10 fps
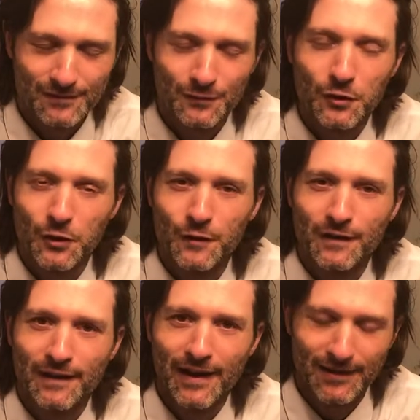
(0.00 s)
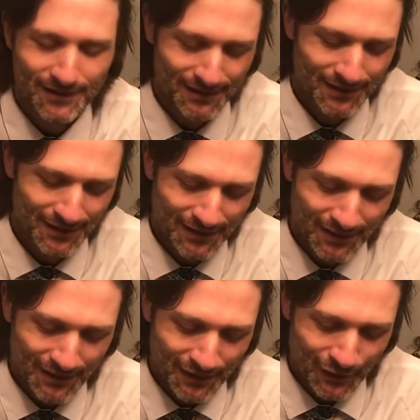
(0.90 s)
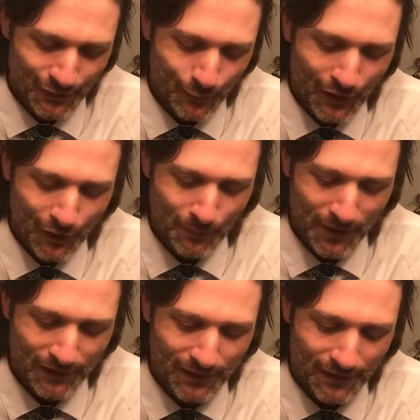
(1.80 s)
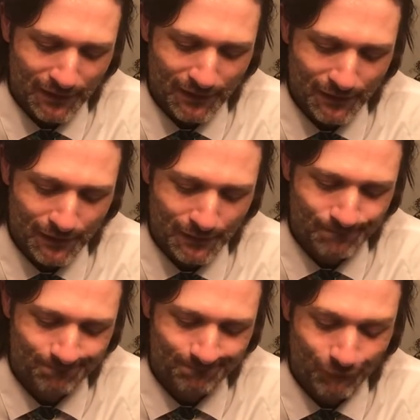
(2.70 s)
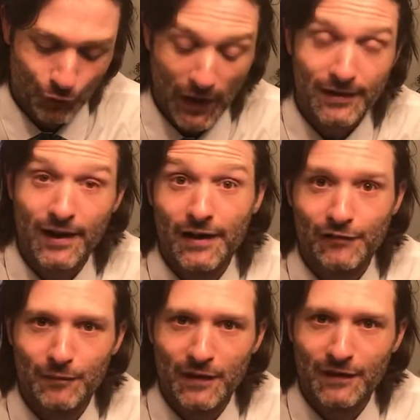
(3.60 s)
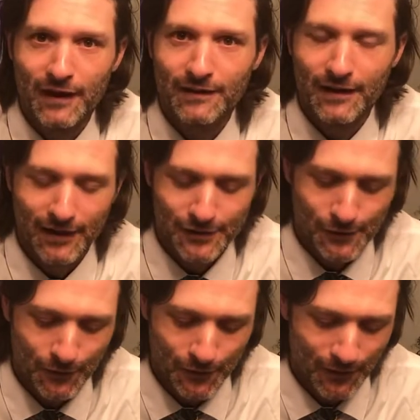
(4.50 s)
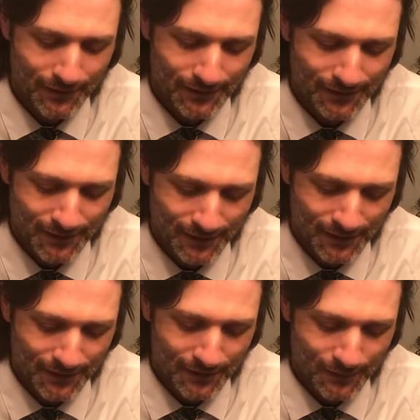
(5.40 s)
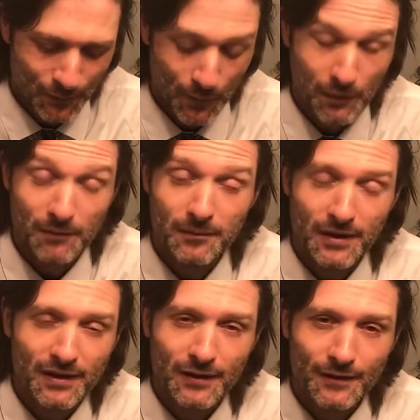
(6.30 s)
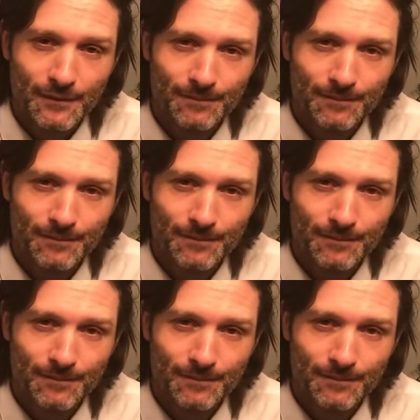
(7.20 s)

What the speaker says: We're used to that. We all made the right kind of mistakes, I guess you could call it, or we wouldn't be here.